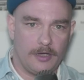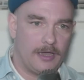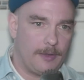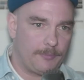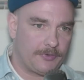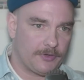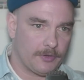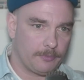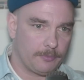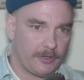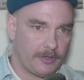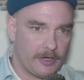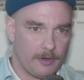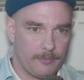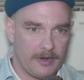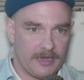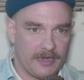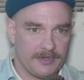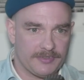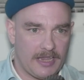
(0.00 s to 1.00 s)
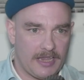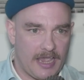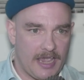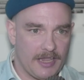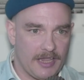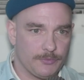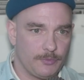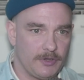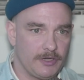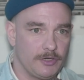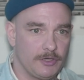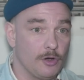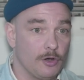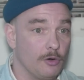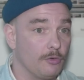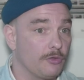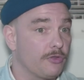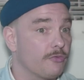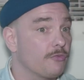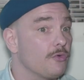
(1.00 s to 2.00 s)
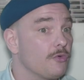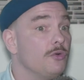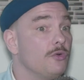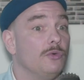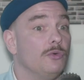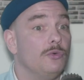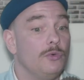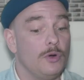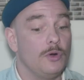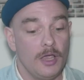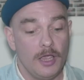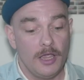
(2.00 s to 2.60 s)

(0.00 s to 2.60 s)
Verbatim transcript: episode of Playerbase as we go through